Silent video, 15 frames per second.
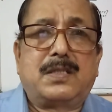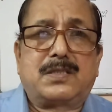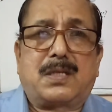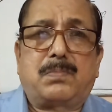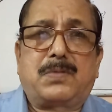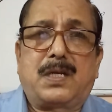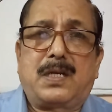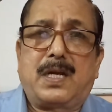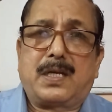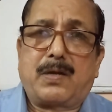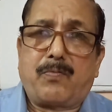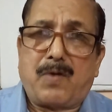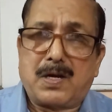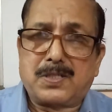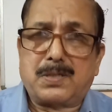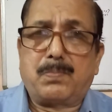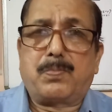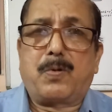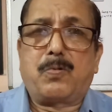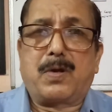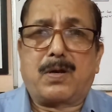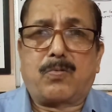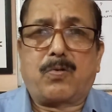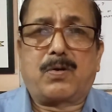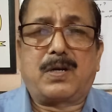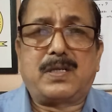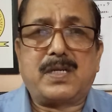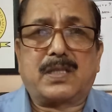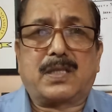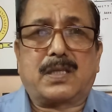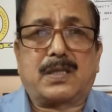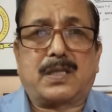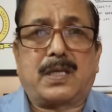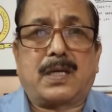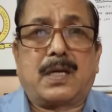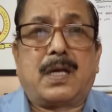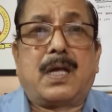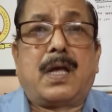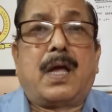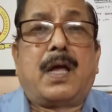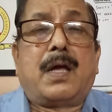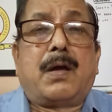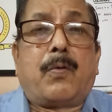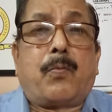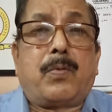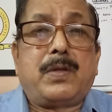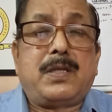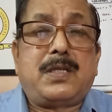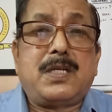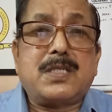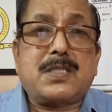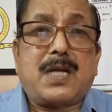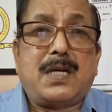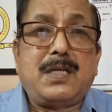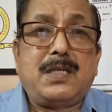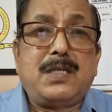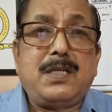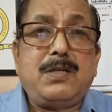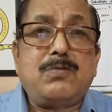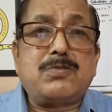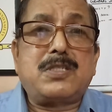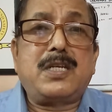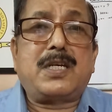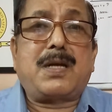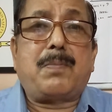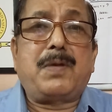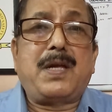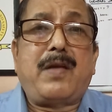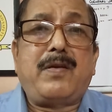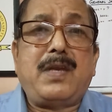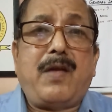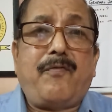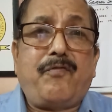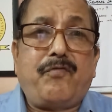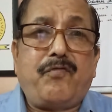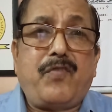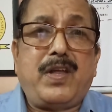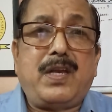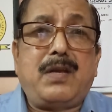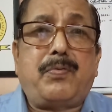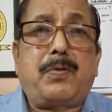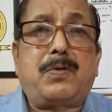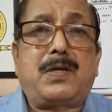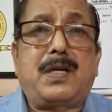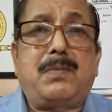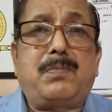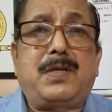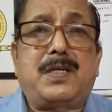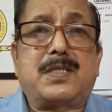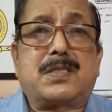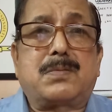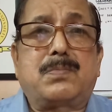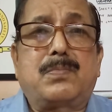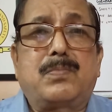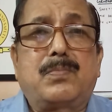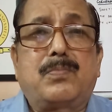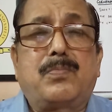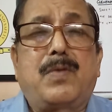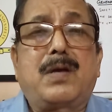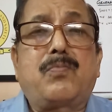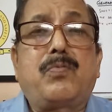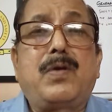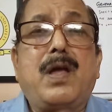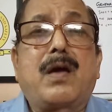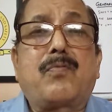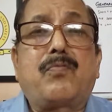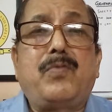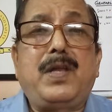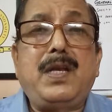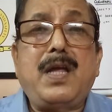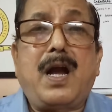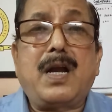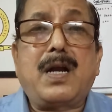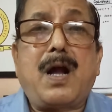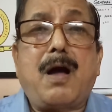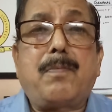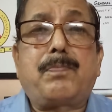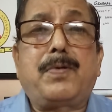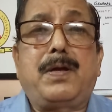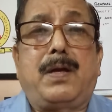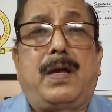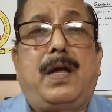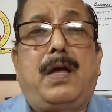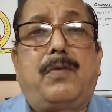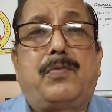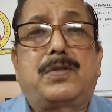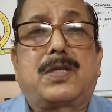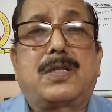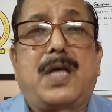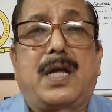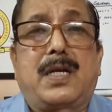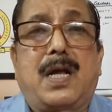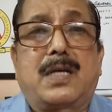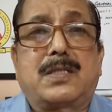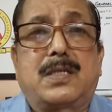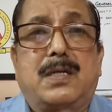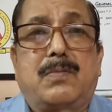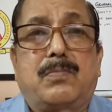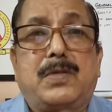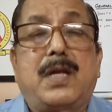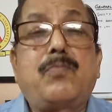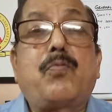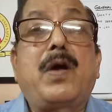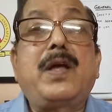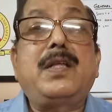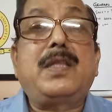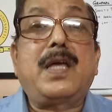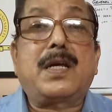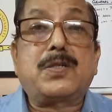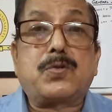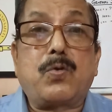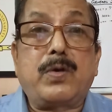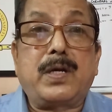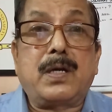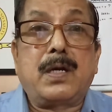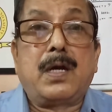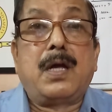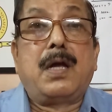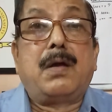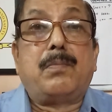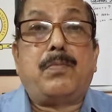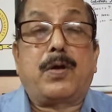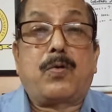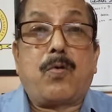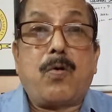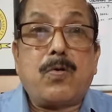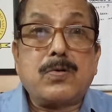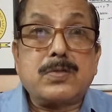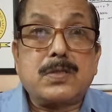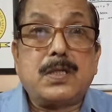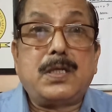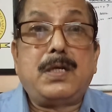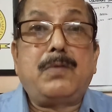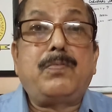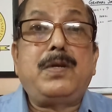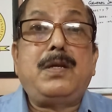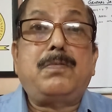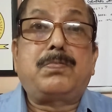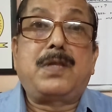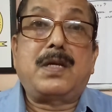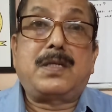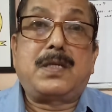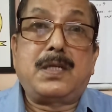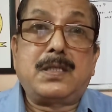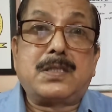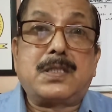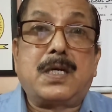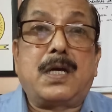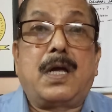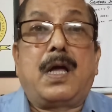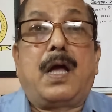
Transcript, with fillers: something like washing powder or any other thing. It is continuously coming in every 15 minutes, but we are very unhappy with that accident. Then why they are showing? Because even if that is